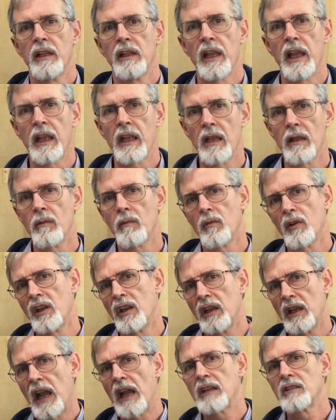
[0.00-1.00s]
and they can
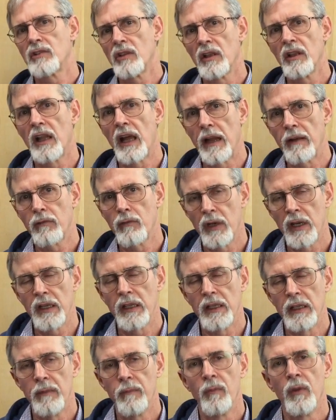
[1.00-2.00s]
be actually
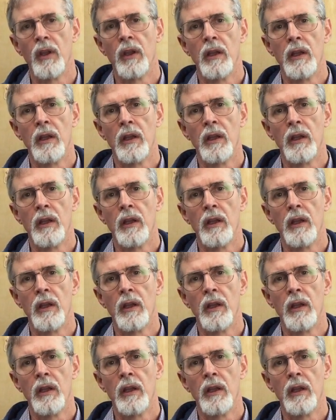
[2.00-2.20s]
life-threatening.